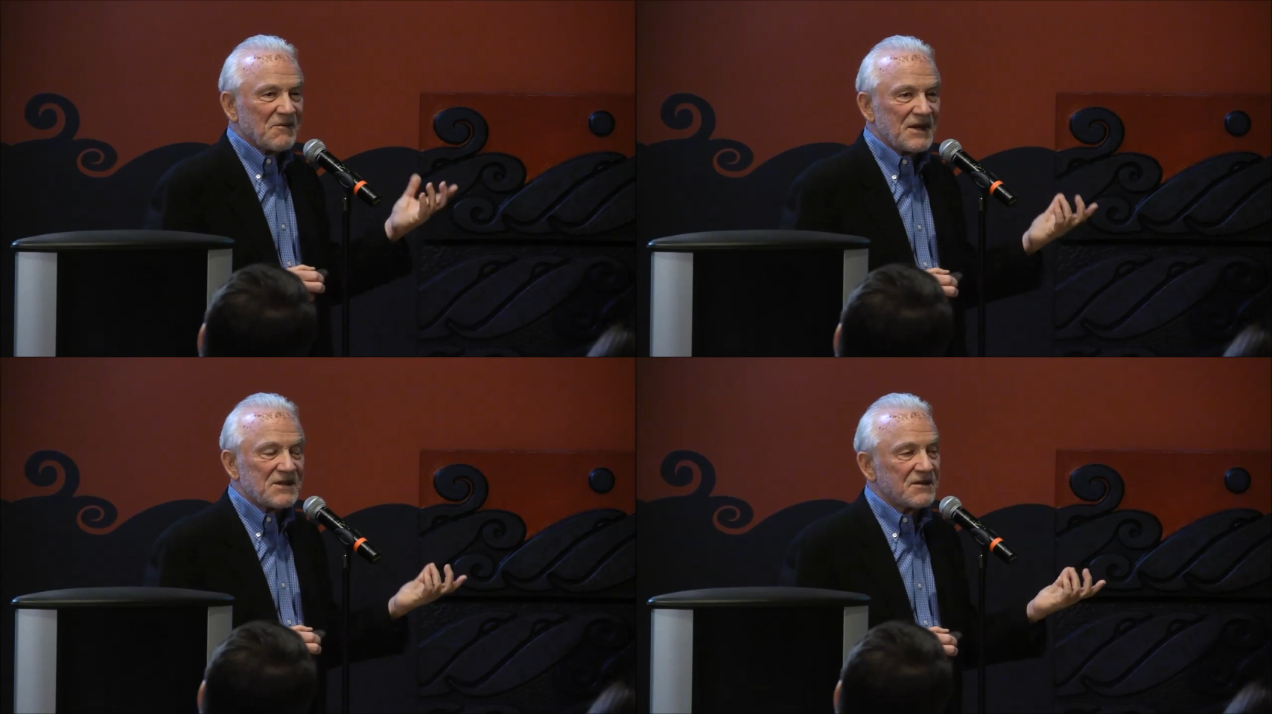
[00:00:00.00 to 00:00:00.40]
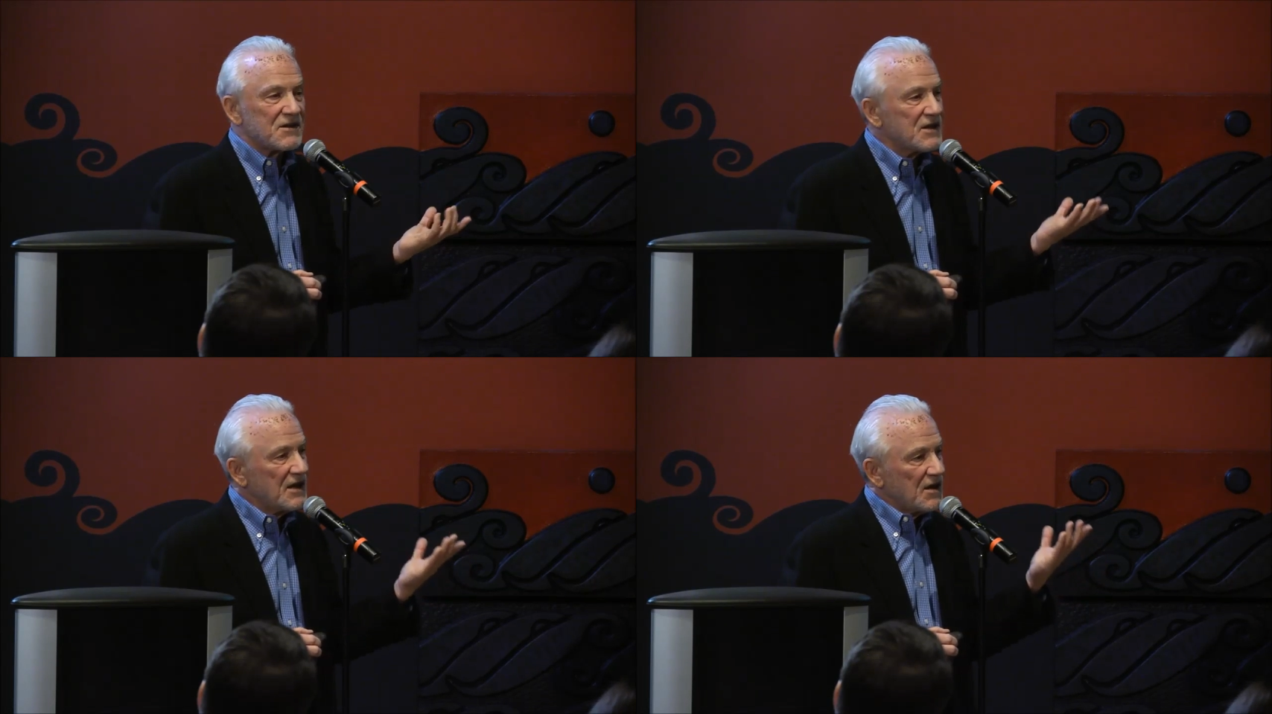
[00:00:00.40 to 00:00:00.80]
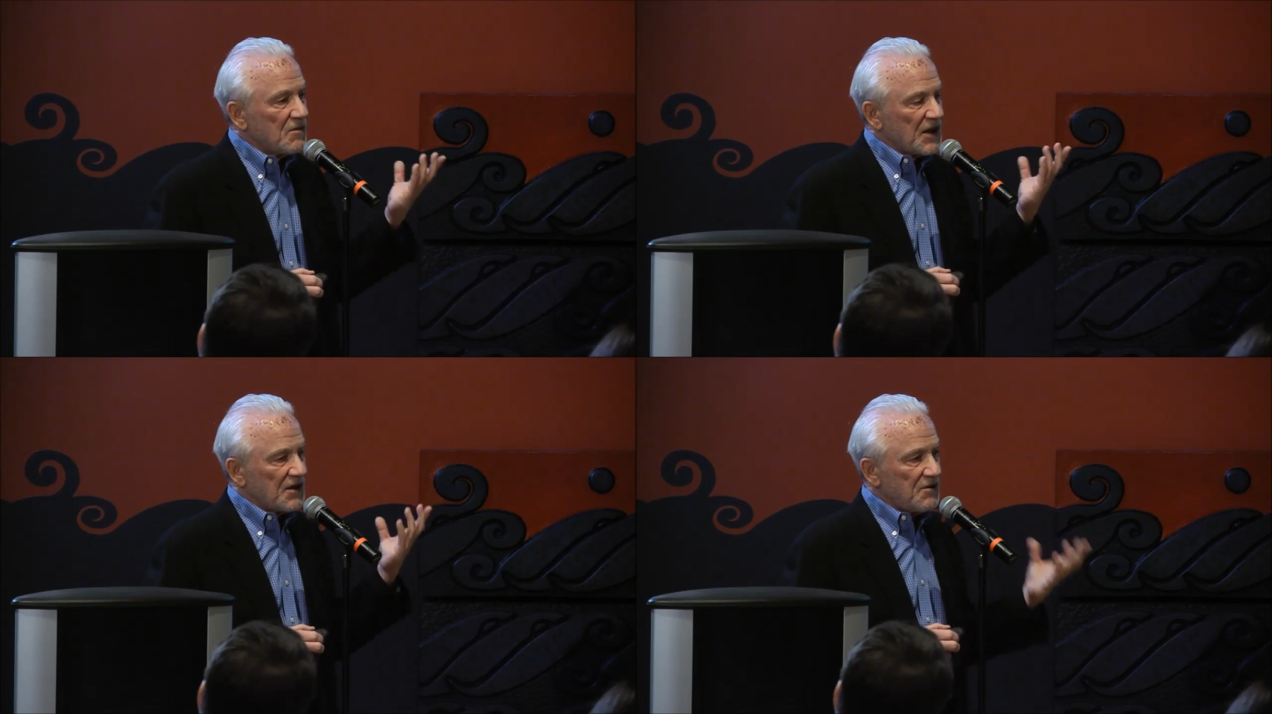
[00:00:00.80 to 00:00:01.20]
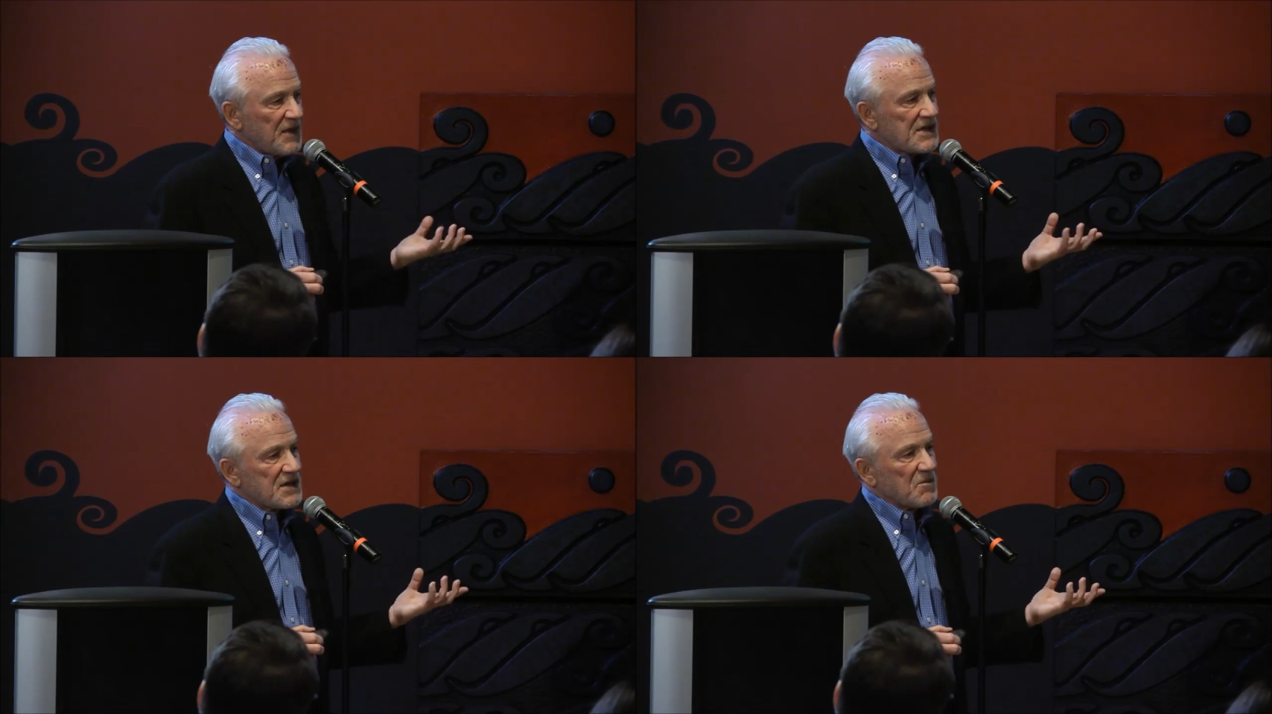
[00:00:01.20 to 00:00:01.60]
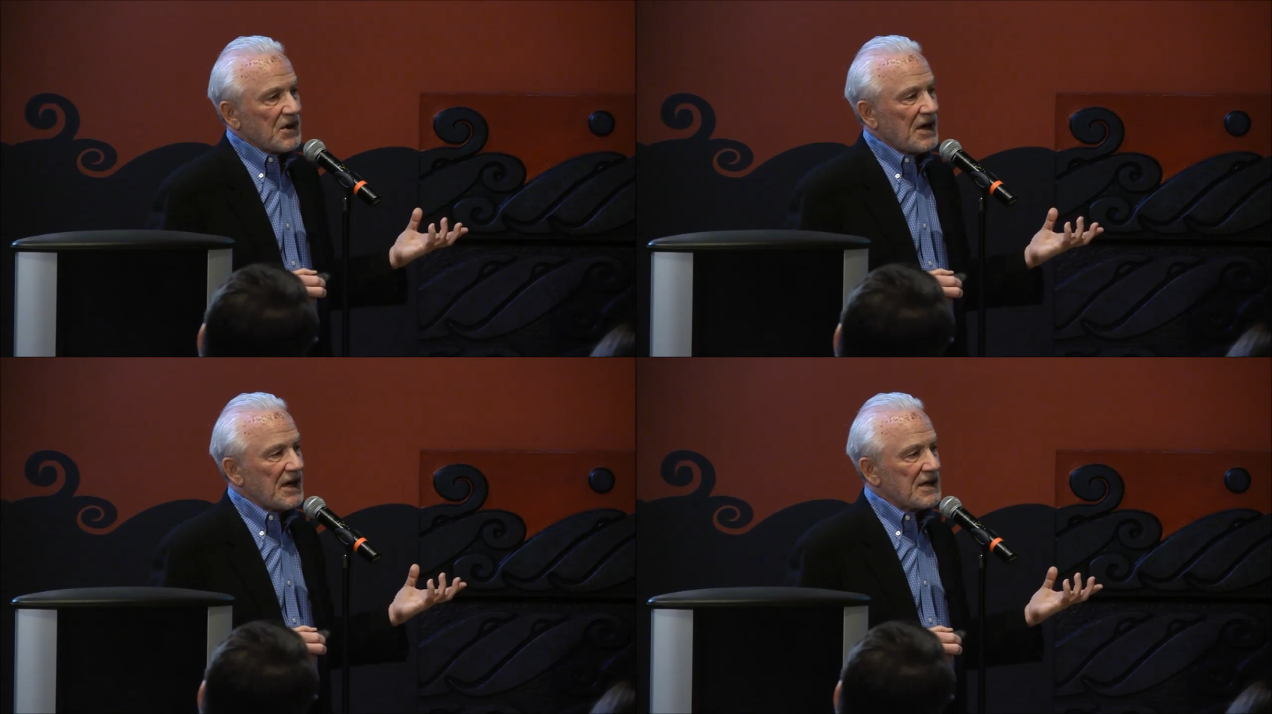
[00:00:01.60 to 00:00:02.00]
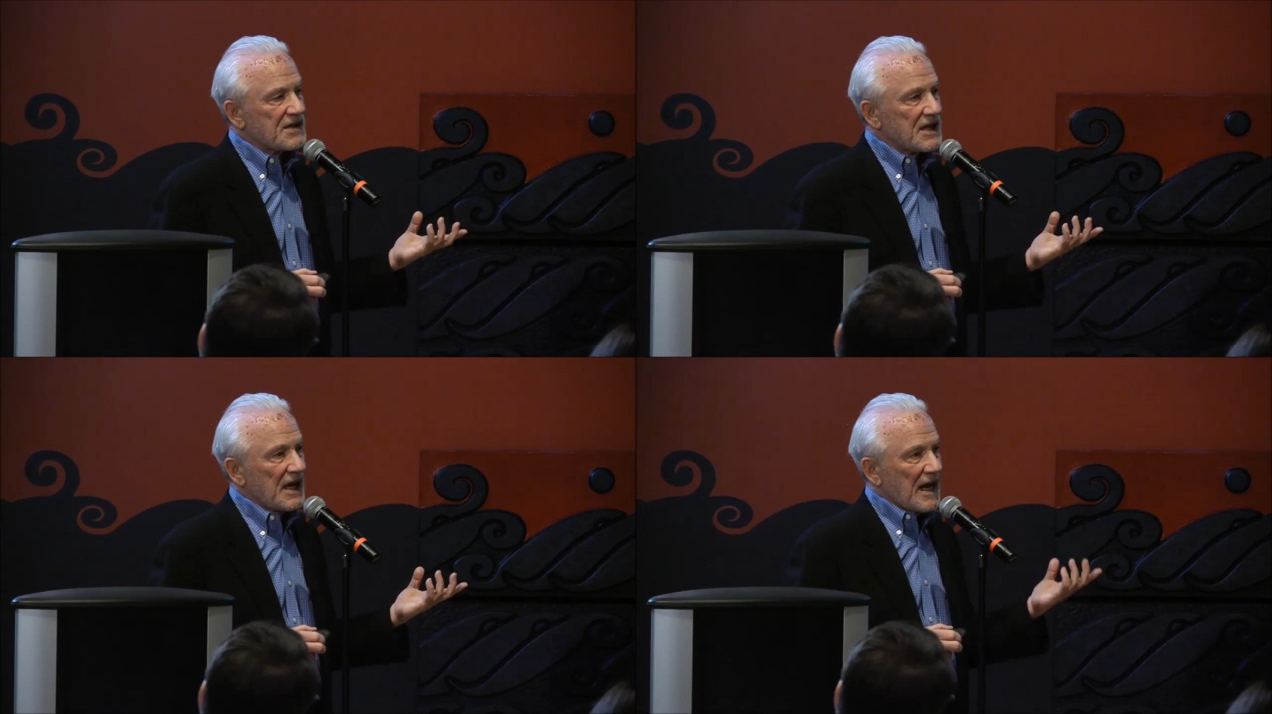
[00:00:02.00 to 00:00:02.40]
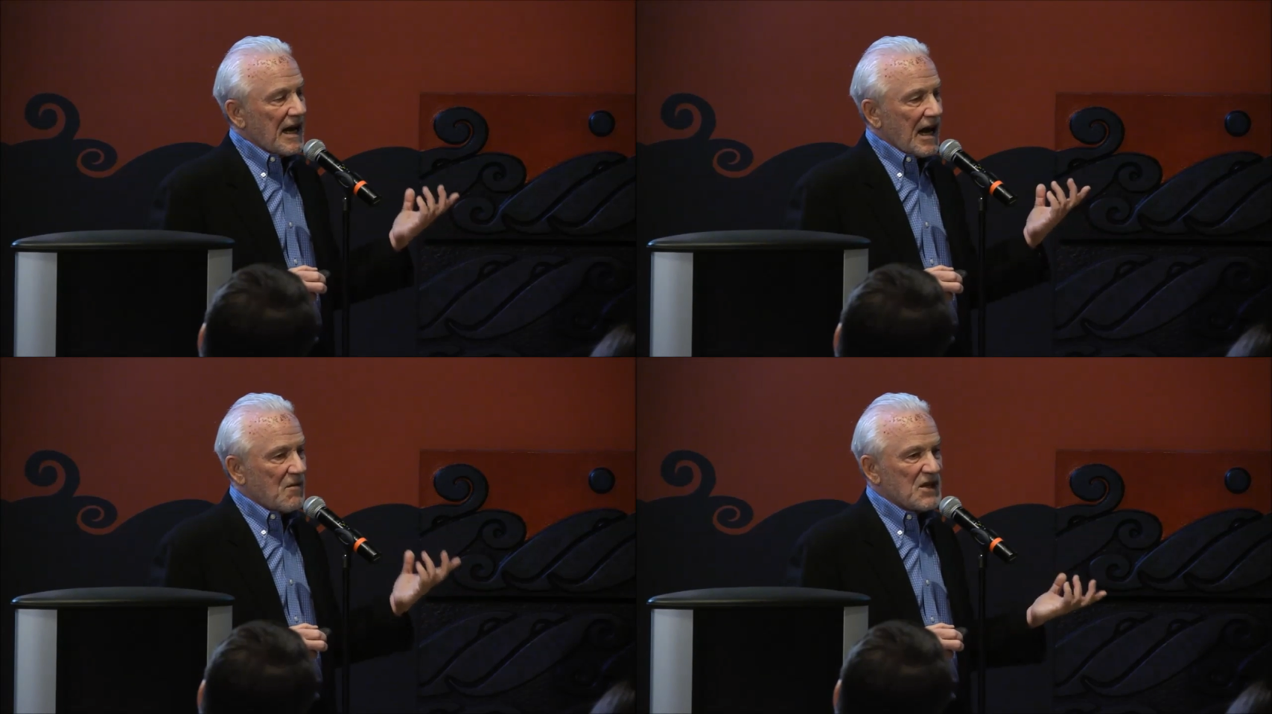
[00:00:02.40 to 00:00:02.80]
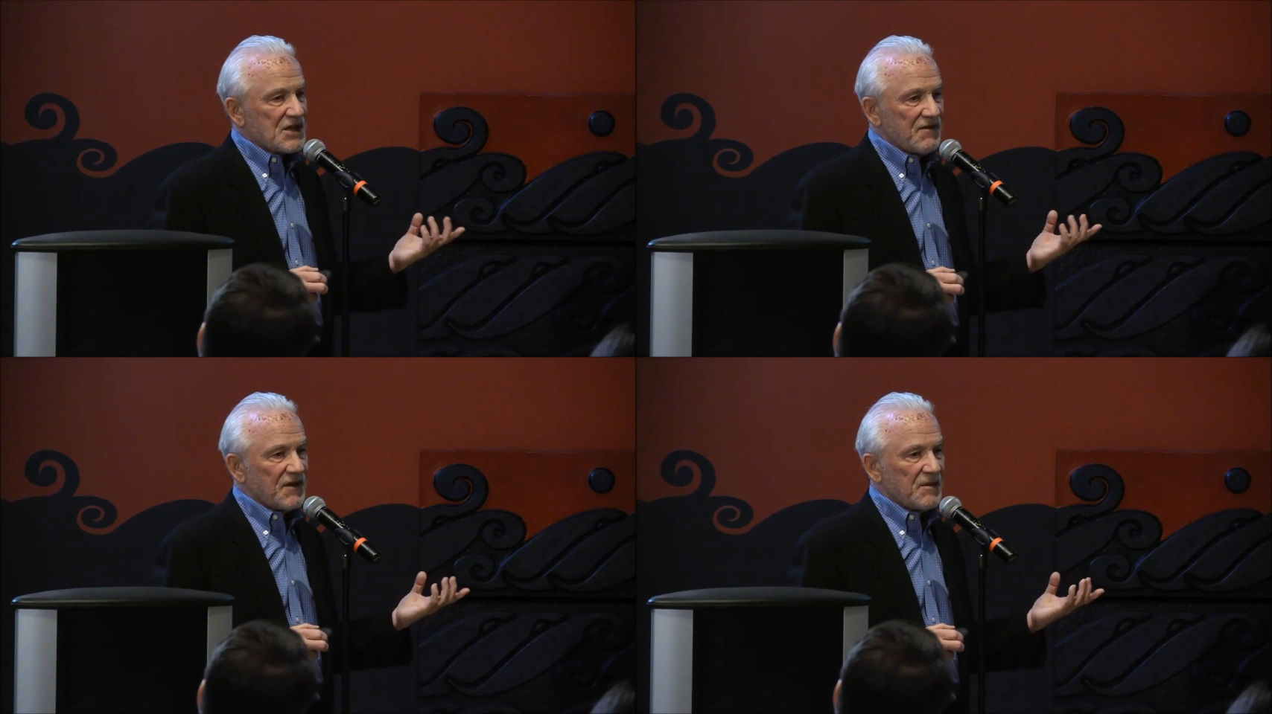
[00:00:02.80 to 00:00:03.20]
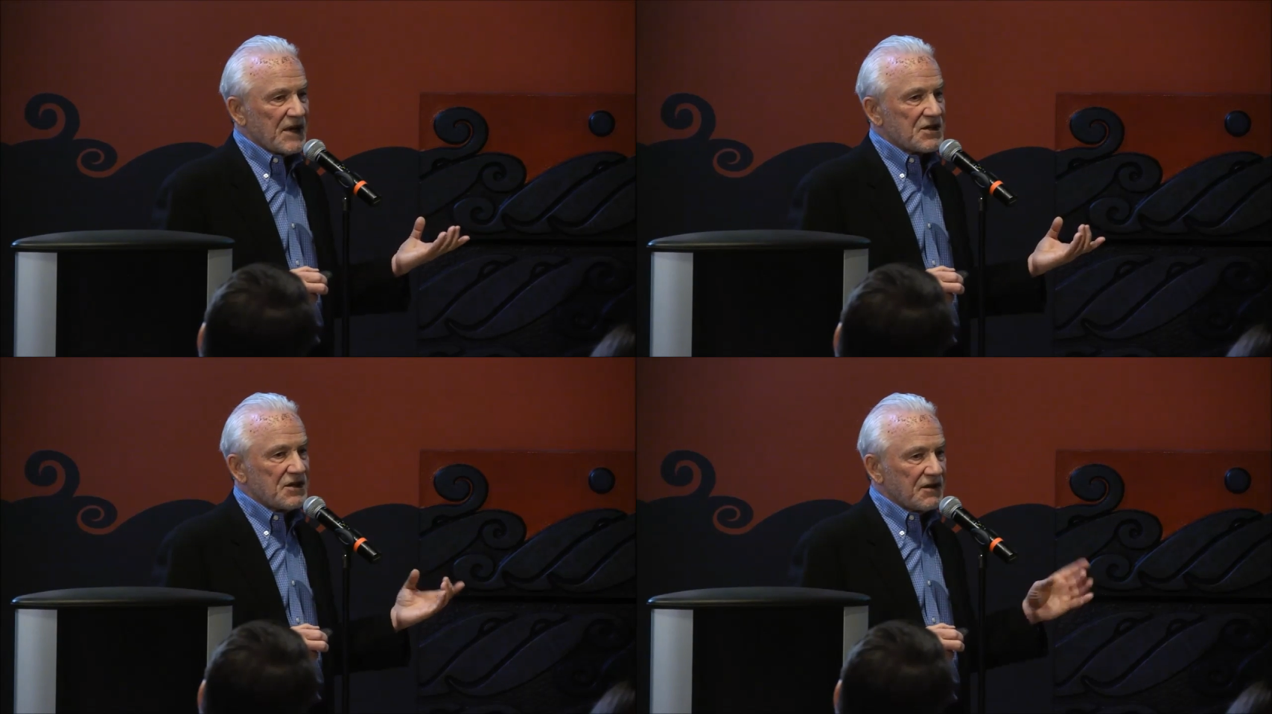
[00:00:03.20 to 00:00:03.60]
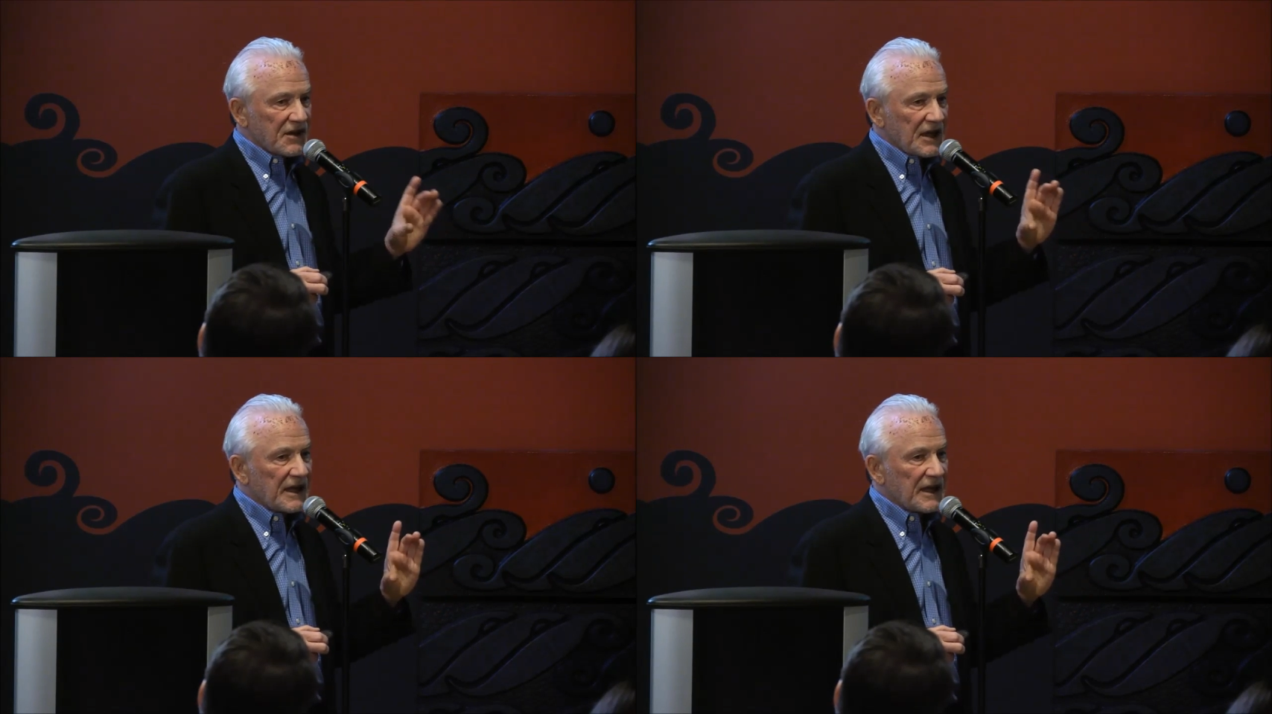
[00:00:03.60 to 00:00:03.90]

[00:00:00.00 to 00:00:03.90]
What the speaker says: to research. But you'd be surprised how much information you